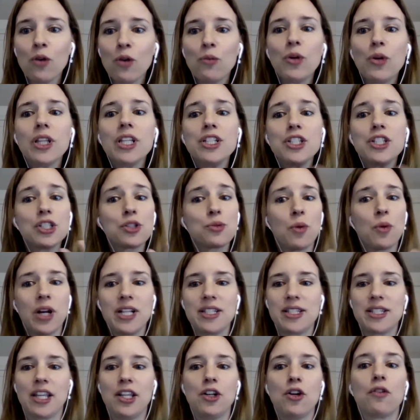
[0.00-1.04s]
really just want
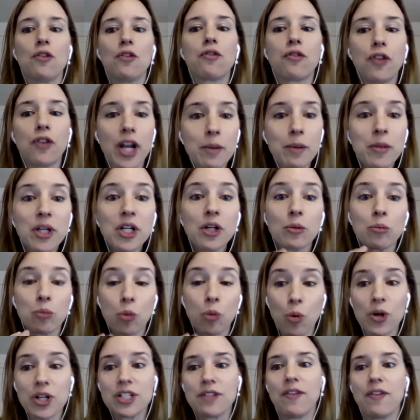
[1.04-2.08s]
to say, you know, framing your
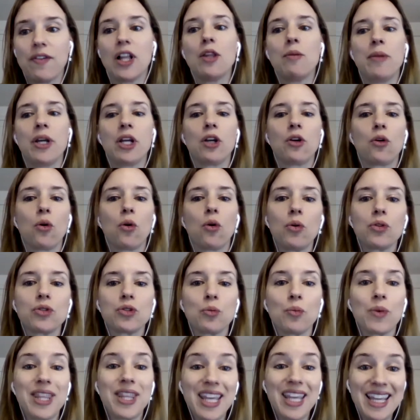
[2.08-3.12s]
board development goals
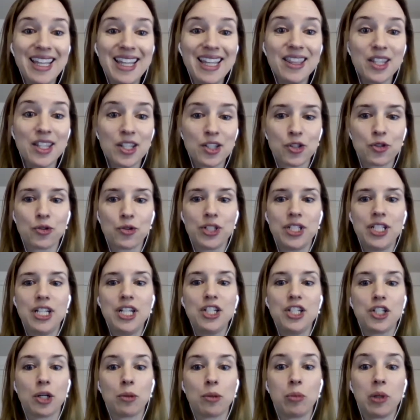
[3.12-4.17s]
within the
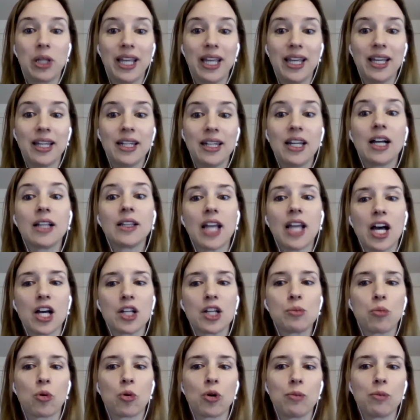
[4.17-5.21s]
strategic plan
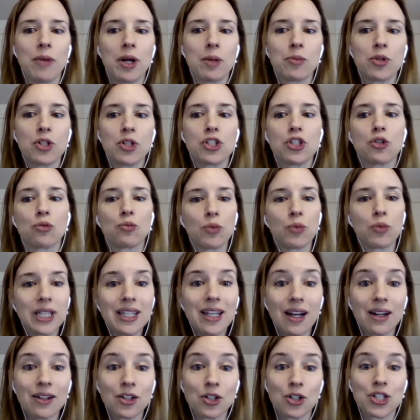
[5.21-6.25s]
allows board members to
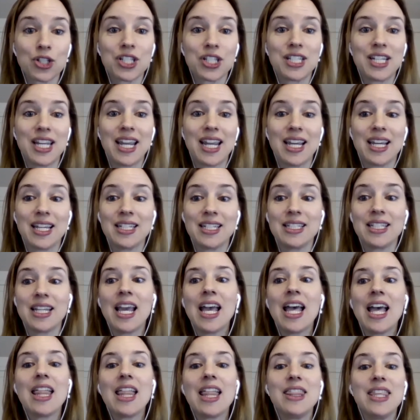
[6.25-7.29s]
really understand
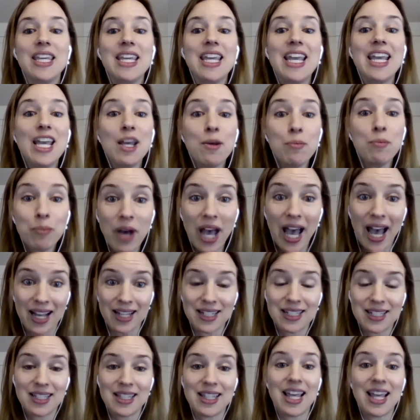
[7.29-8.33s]
the
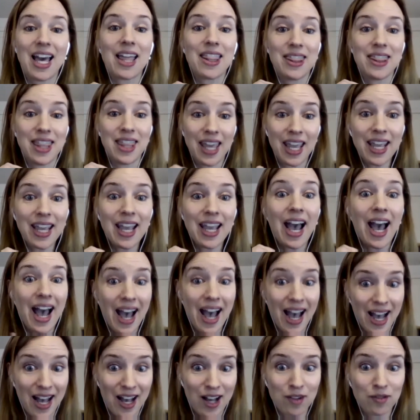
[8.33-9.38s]
impact that they
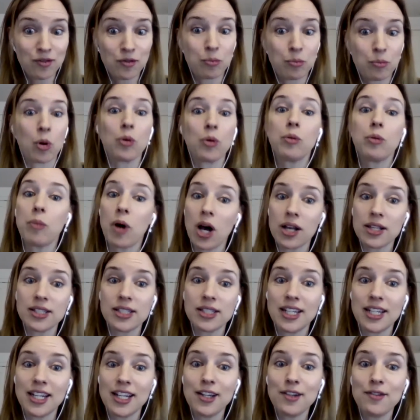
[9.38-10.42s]
have, both
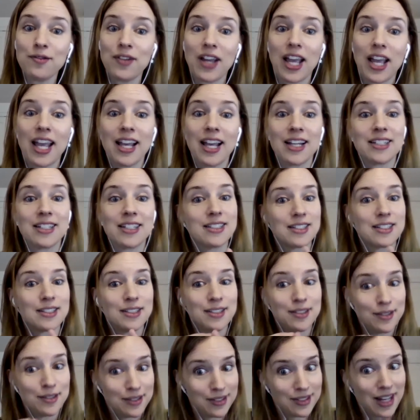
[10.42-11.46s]
positive and
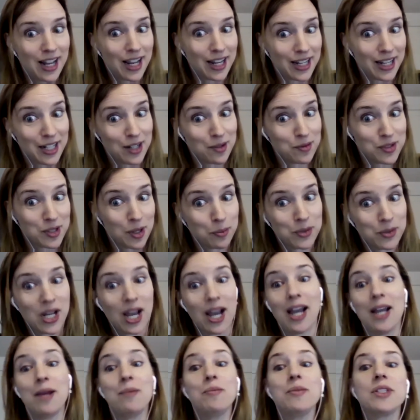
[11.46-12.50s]
negative
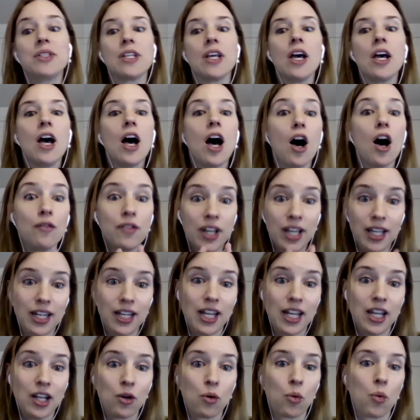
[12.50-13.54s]
sometimes, of
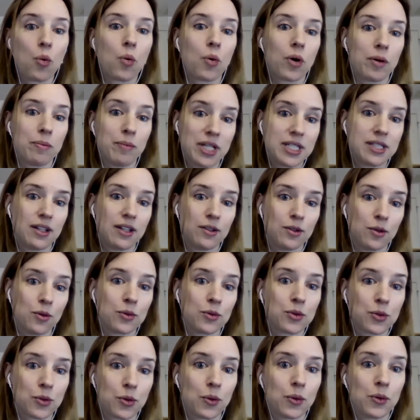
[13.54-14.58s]
hitting or missing
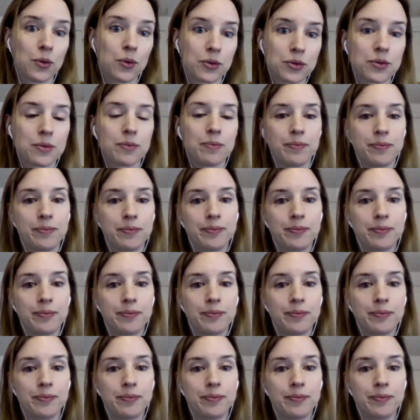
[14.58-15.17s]
those goals.